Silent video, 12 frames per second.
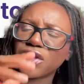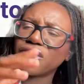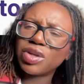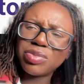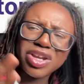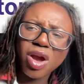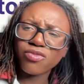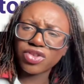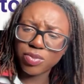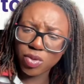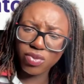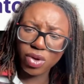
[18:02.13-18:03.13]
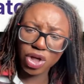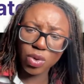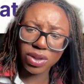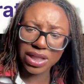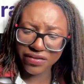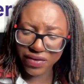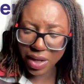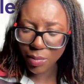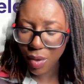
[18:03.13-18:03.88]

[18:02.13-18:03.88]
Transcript: obviously be comfortable with what you want to give it,